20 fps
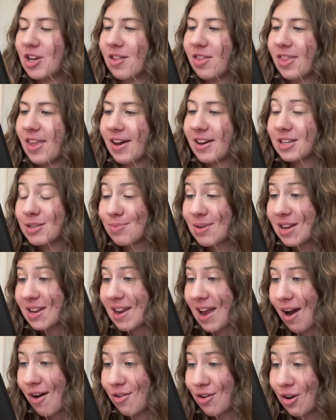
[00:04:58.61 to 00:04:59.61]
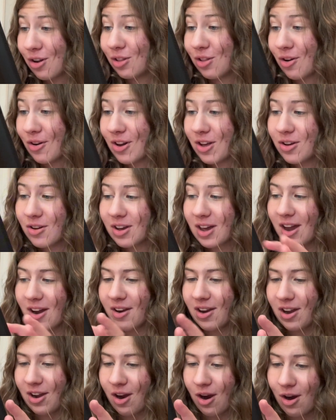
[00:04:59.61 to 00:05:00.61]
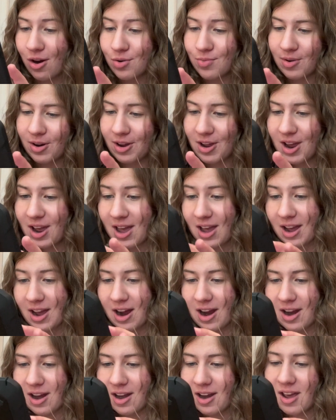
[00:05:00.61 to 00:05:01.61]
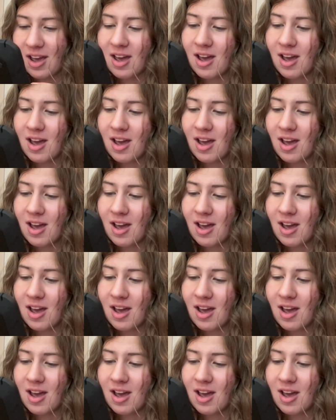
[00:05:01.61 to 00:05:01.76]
Like Speak Now, you're loyal, caring, hardworking, and kind.